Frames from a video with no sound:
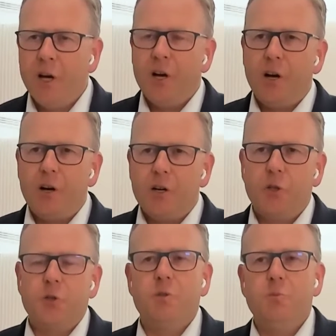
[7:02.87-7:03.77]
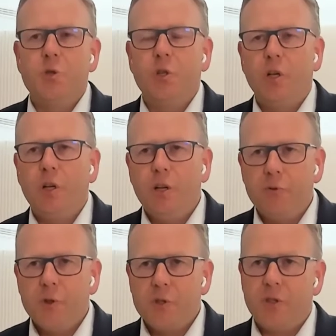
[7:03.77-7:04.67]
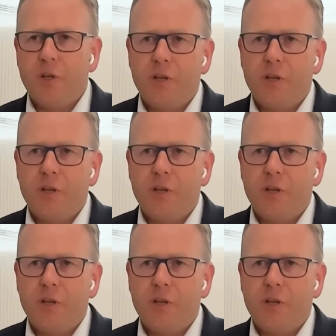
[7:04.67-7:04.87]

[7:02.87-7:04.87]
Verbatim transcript: Our customers are going to love this car.